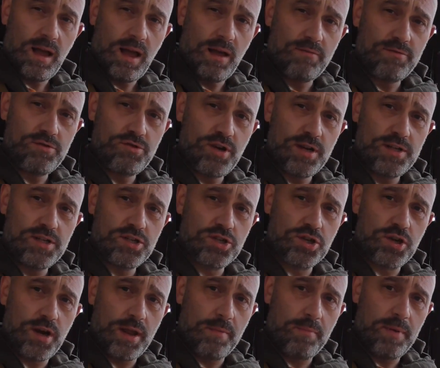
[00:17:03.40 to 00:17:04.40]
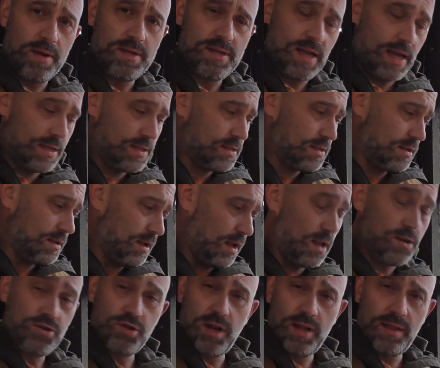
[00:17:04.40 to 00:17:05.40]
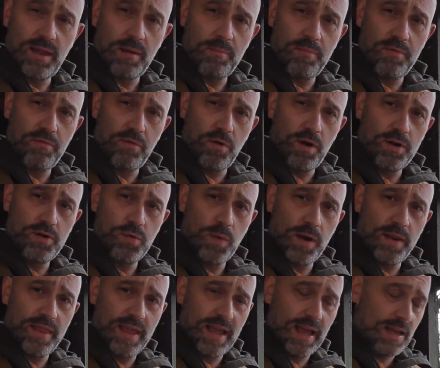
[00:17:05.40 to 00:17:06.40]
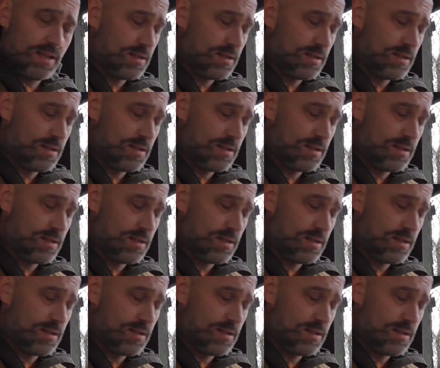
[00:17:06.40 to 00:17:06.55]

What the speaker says: I haven't tried scraping test. I'll try that before I do anything